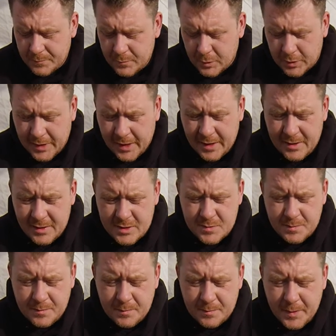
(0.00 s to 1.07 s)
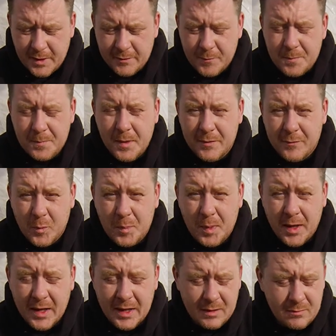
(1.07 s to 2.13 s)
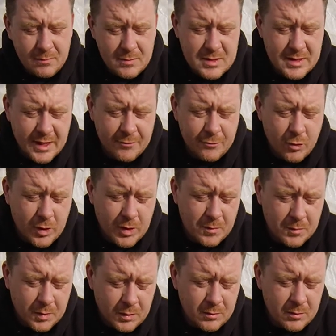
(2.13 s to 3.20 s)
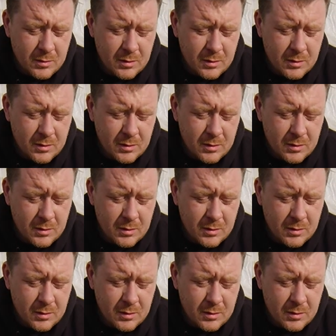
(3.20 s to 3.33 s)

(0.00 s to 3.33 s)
But yeah, it's been a bit of a pain to get running, but